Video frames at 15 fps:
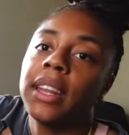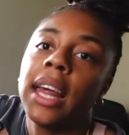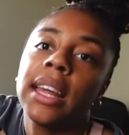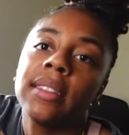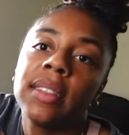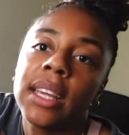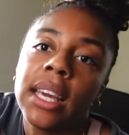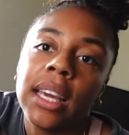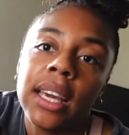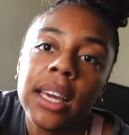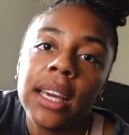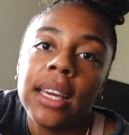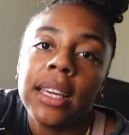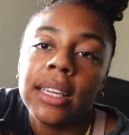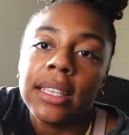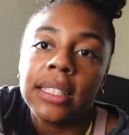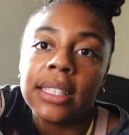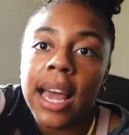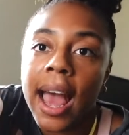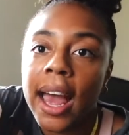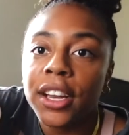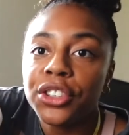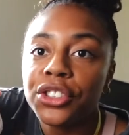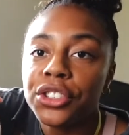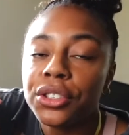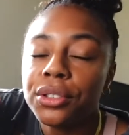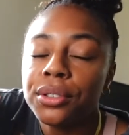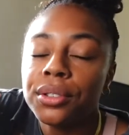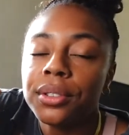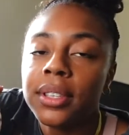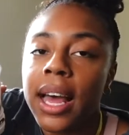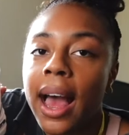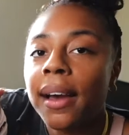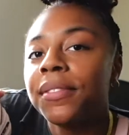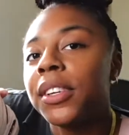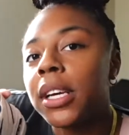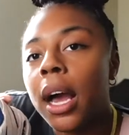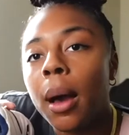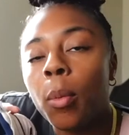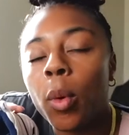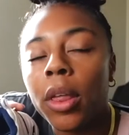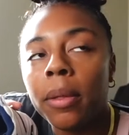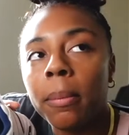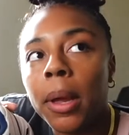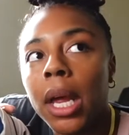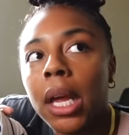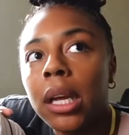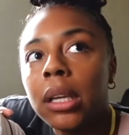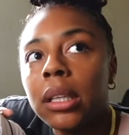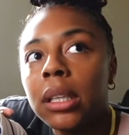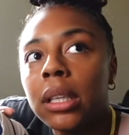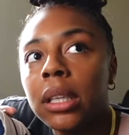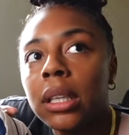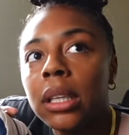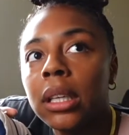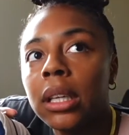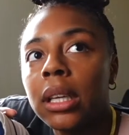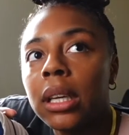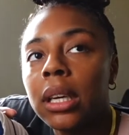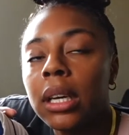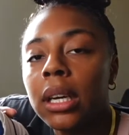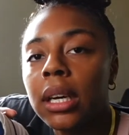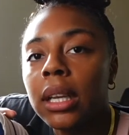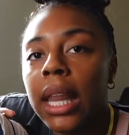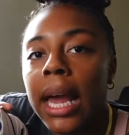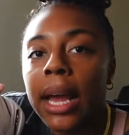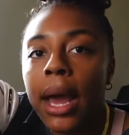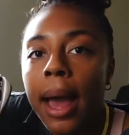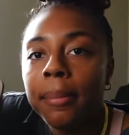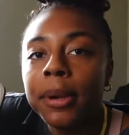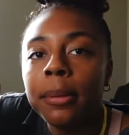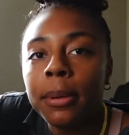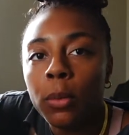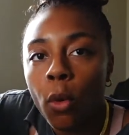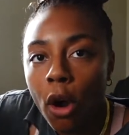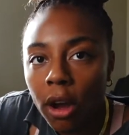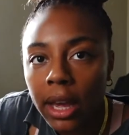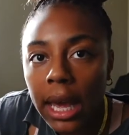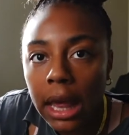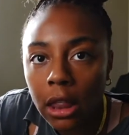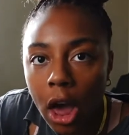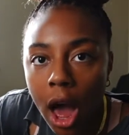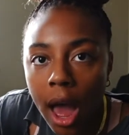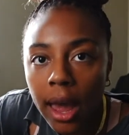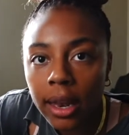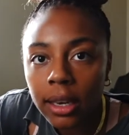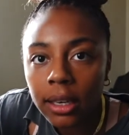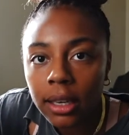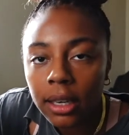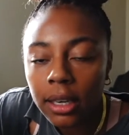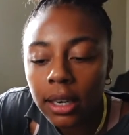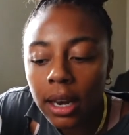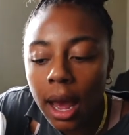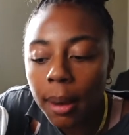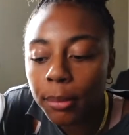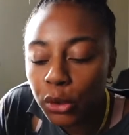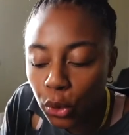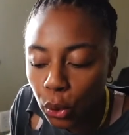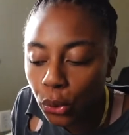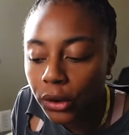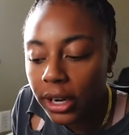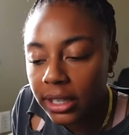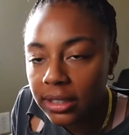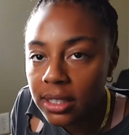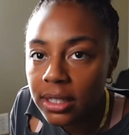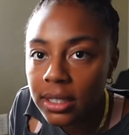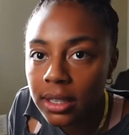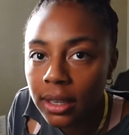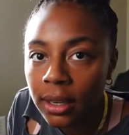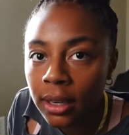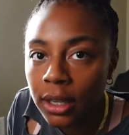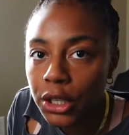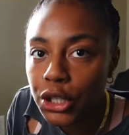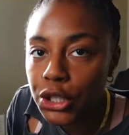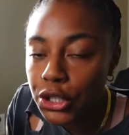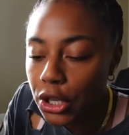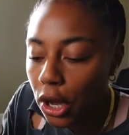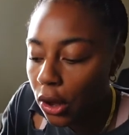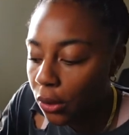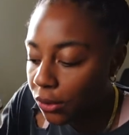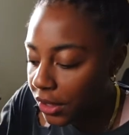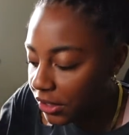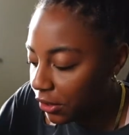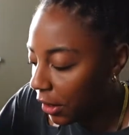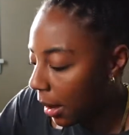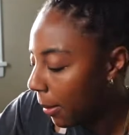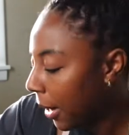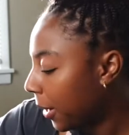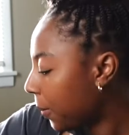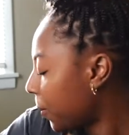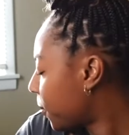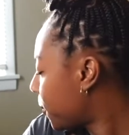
like the dad shoes have to come with me. Like, I'm gonna be walking a lot. I'm a tourist, so these are coming.